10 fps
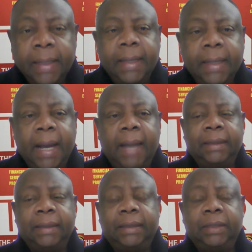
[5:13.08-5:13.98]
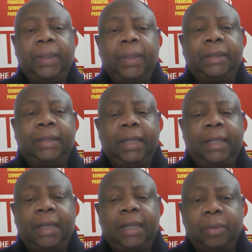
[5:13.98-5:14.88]
Yeah, this is what
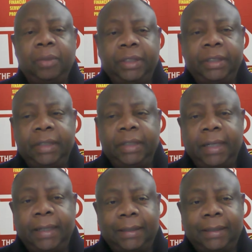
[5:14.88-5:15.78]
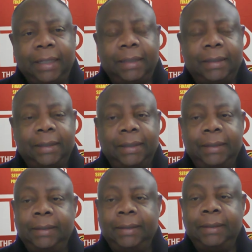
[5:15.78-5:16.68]
Gamondi said.
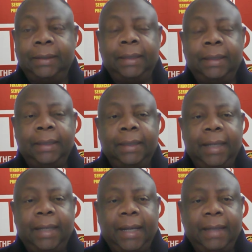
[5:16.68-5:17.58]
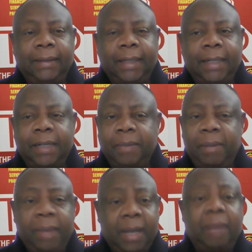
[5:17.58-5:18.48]
And then
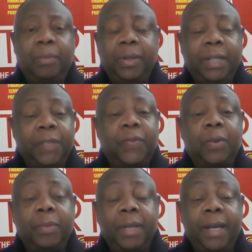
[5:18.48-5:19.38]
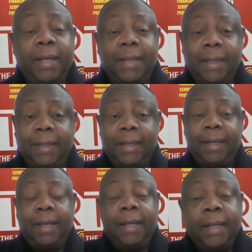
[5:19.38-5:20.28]
remember, Gamondi's from here. He said,
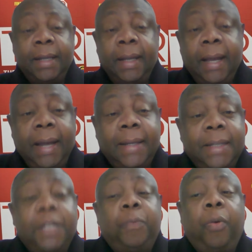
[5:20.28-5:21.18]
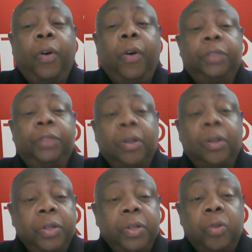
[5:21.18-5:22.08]
at this point, you're not
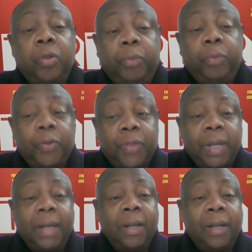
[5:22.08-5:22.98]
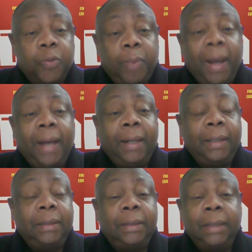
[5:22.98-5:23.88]
going to compete with Sundowns,
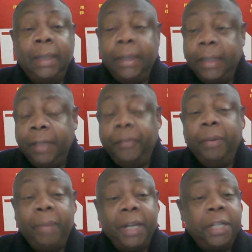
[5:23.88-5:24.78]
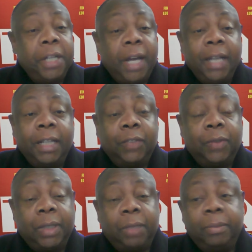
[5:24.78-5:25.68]
Pirates. He even mentioned Ajax for
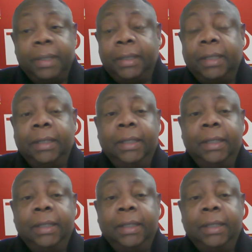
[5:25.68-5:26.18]
that matter.